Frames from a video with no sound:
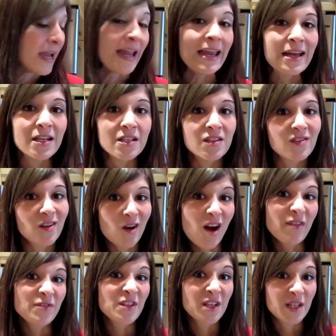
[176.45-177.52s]
And they're
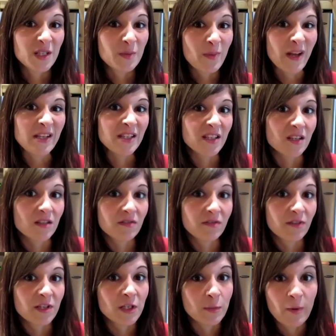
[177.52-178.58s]
often
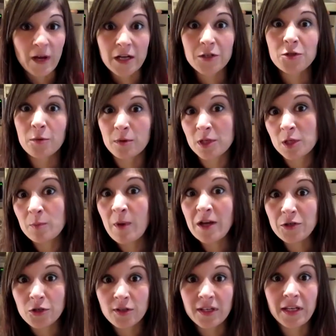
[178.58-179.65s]
expensive,
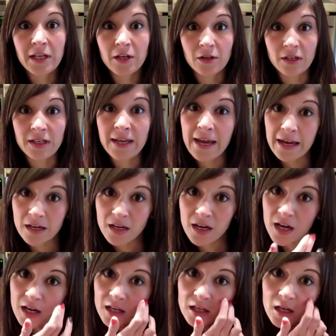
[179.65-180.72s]
especially here in
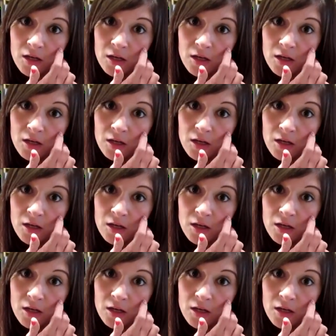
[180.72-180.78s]
Canada,